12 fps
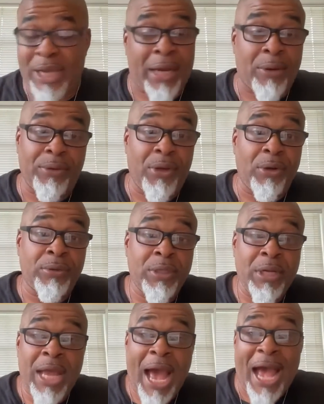I don't know.
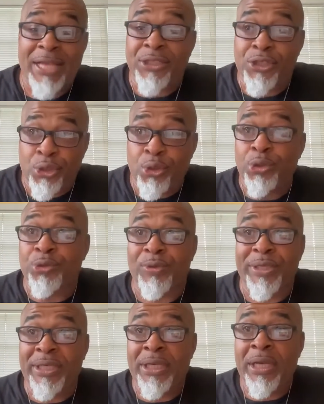I
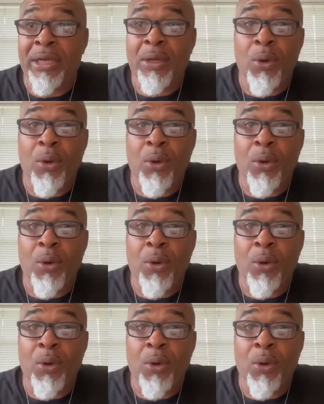usually